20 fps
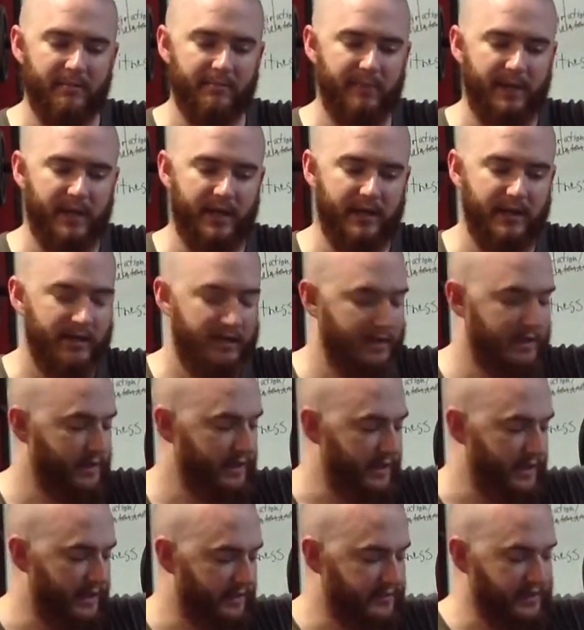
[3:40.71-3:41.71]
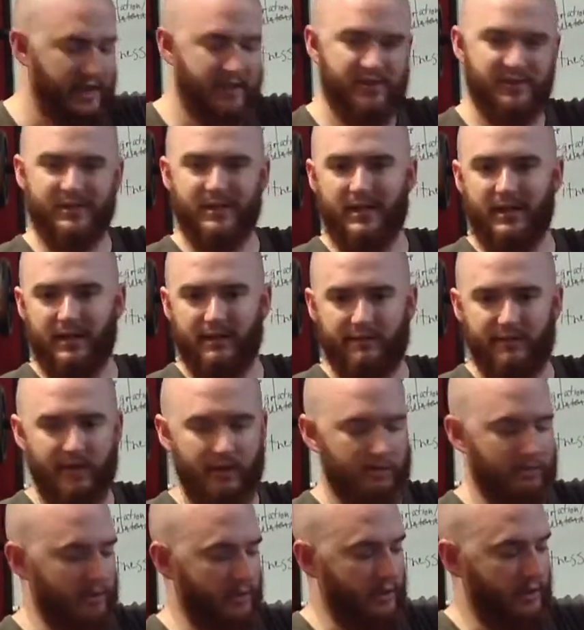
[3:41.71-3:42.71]
but it attaches to any
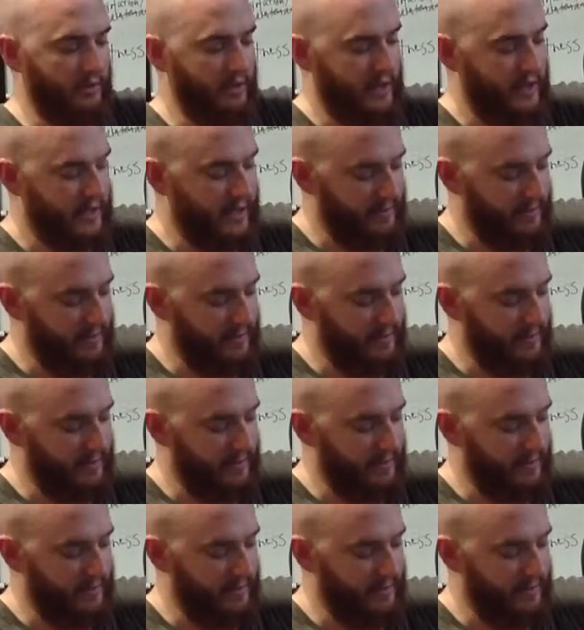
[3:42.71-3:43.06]
Velcro, and I